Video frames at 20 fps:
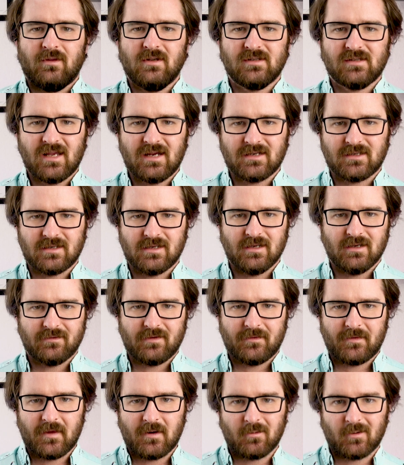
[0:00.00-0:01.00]
This idea
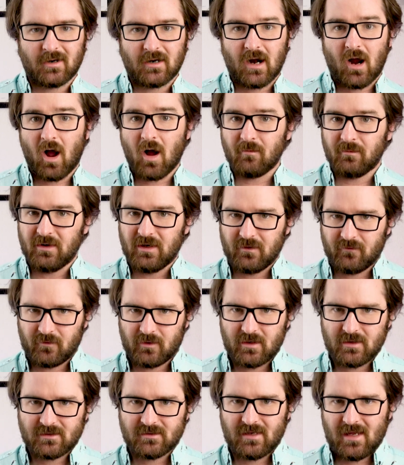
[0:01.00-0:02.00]
that they were
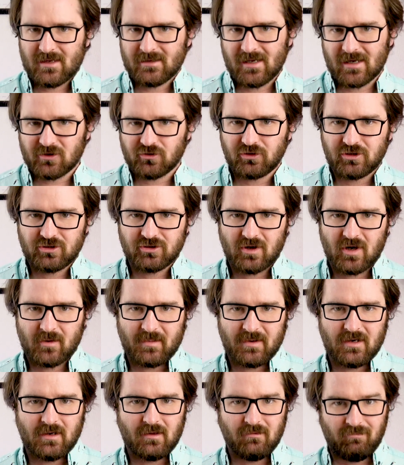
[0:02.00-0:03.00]
omnivorous has actually shown
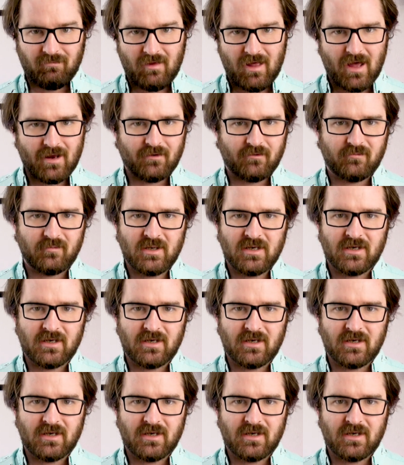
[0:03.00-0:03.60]
up in a lot of